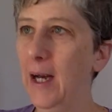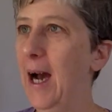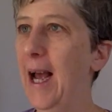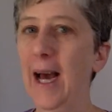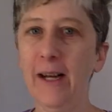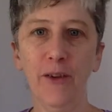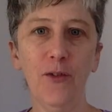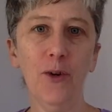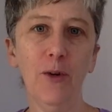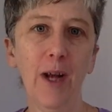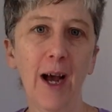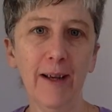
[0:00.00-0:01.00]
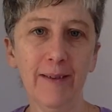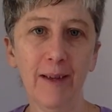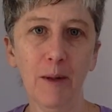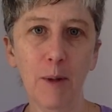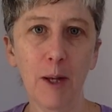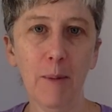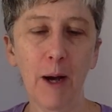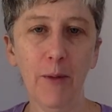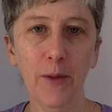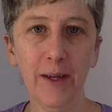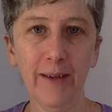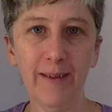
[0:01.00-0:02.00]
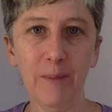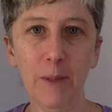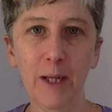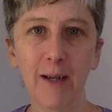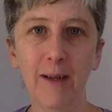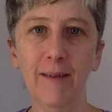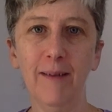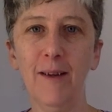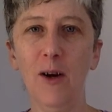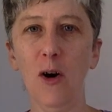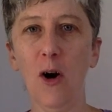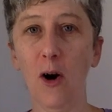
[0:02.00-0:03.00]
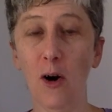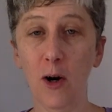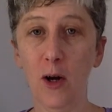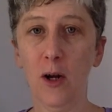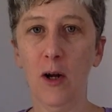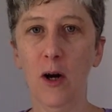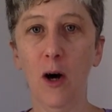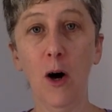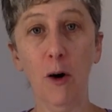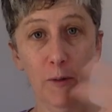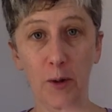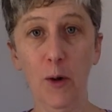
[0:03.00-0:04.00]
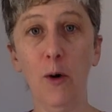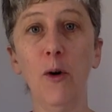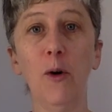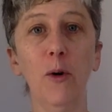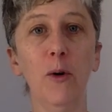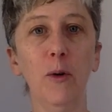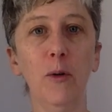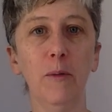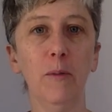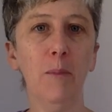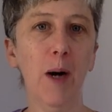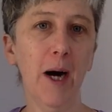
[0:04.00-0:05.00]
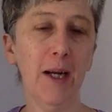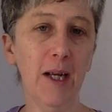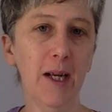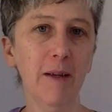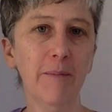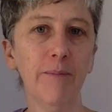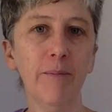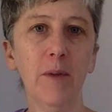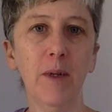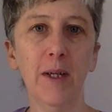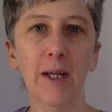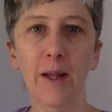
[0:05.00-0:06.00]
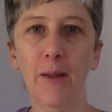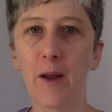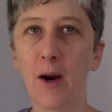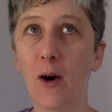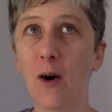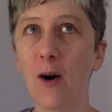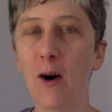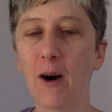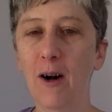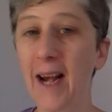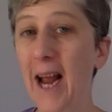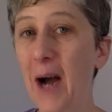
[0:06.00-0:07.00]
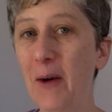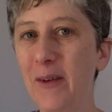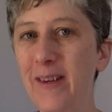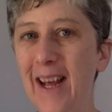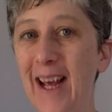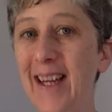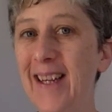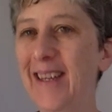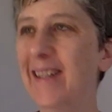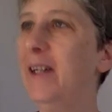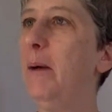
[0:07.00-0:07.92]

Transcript: I had a student asking me about this because there are, over the whole body, there are now 10